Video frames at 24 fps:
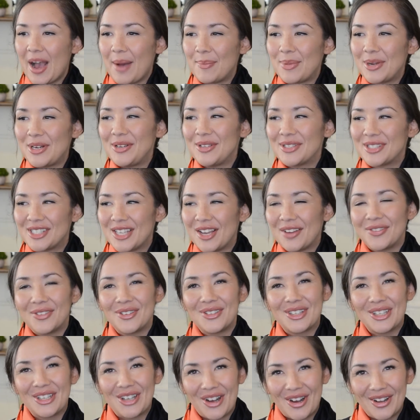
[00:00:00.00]
but you
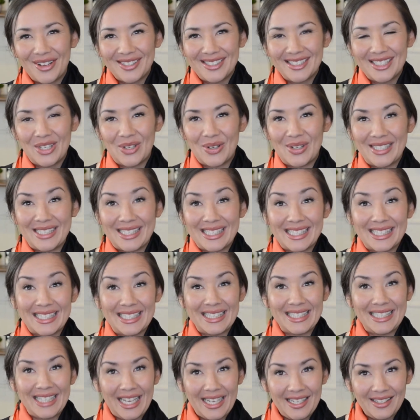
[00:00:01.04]
suffer the consequences
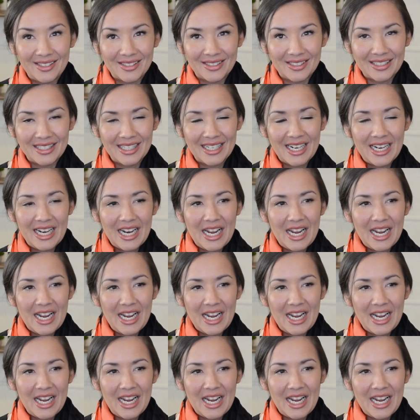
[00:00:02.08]
later.